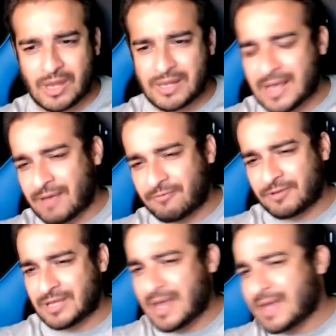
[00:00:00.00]
yeah,
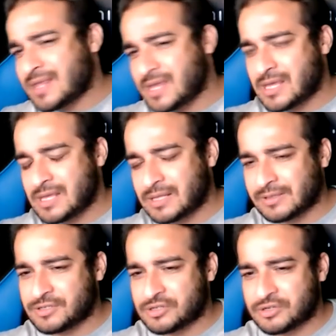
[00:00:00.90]
with any
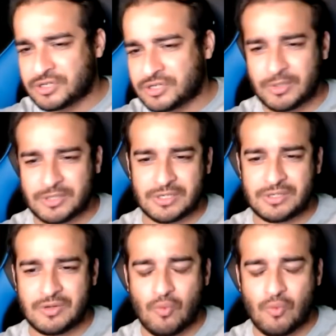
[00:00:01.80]
lead generation business,